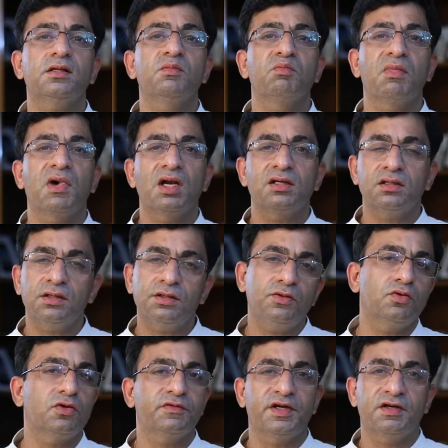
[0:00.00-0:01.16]
a
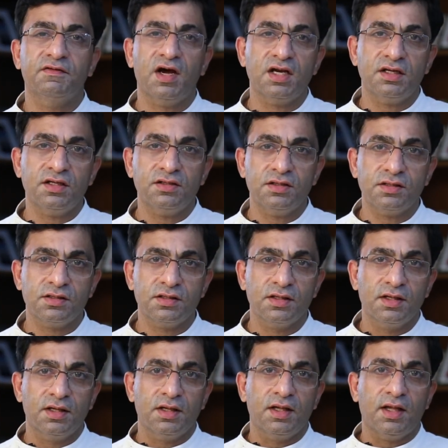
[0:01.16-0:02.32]
multitude of advantages
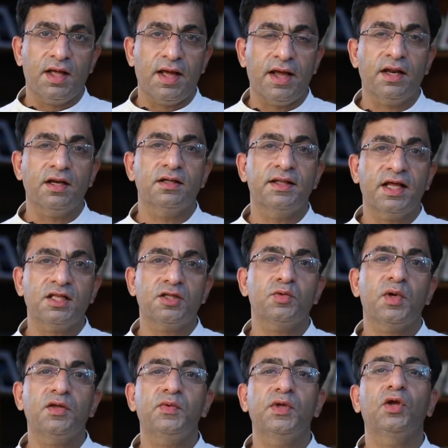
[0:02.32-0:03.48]
and that's
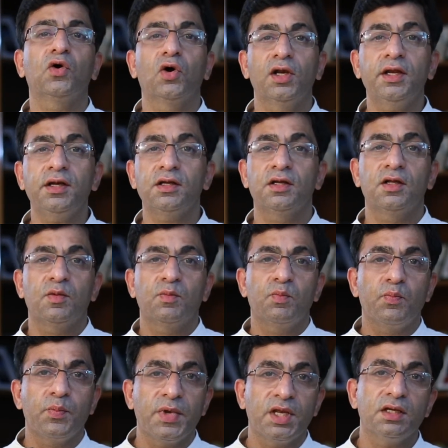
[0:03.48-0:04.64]
why we call it
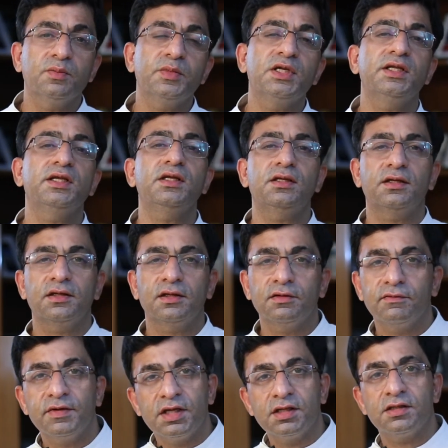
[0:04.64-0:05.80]
minimally
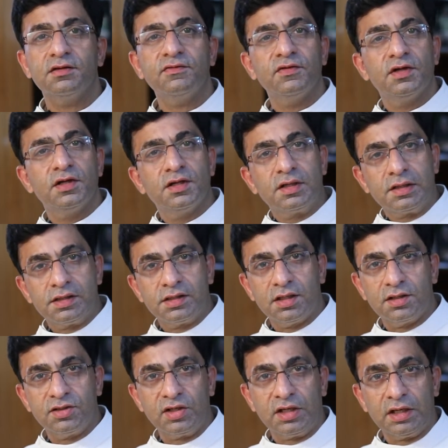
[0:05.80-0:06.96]
invasive
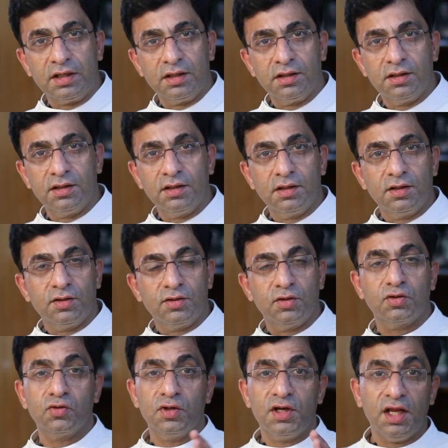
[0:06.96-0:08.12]
surgery. So
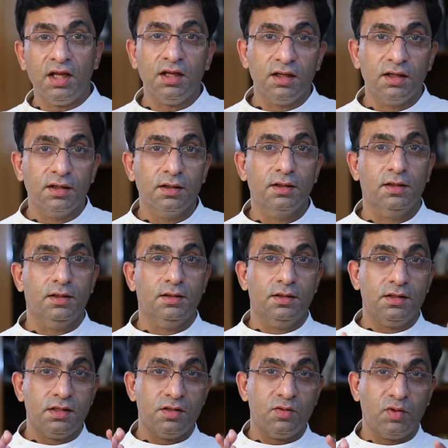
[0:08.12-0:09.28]
today,
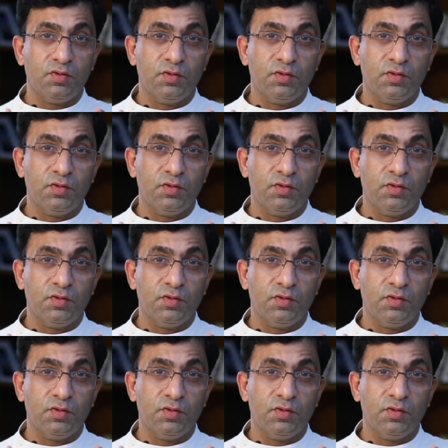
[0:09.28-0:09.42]
this is what